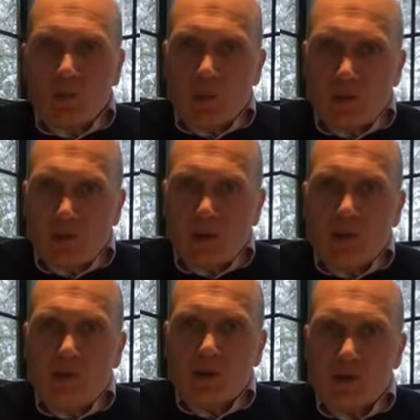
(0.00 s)
with the
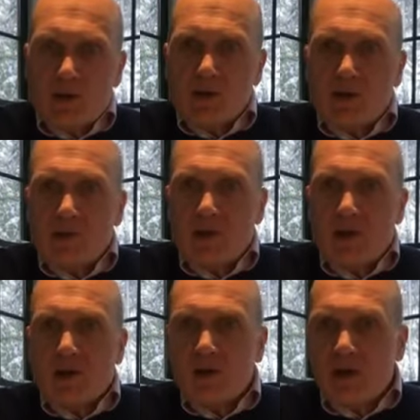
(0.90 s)
level of
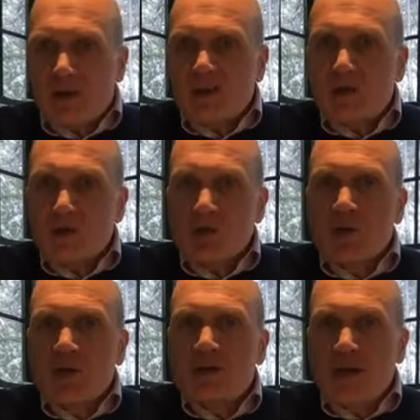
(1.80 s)
specialization and then to
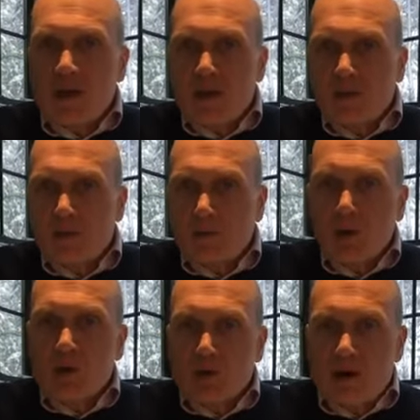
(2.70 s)
drill it down more
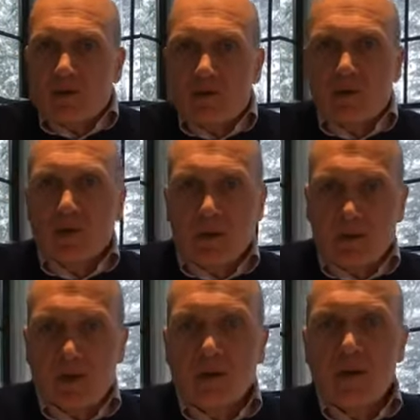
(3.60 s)

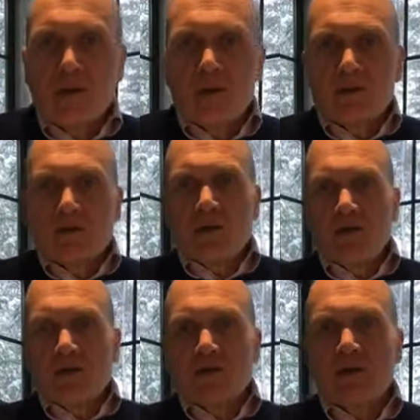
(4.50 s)
granularly to the
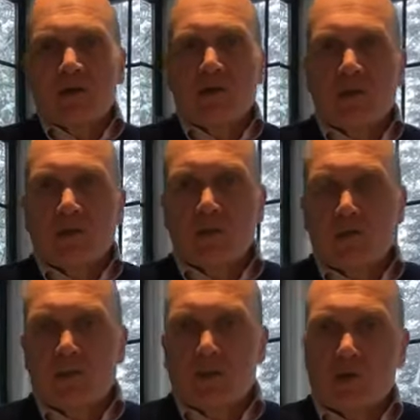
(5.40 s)
statistical,
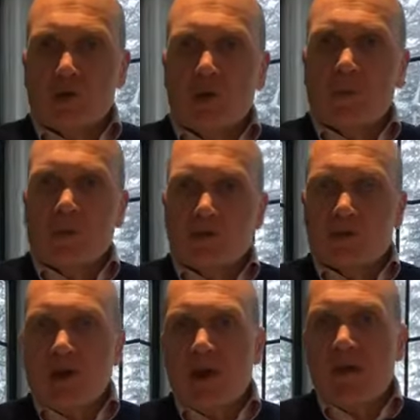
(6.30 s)
descriptive
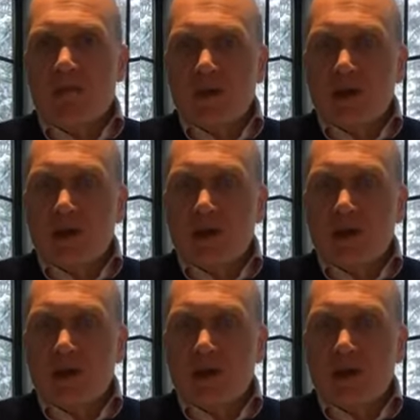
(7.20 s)
side of it.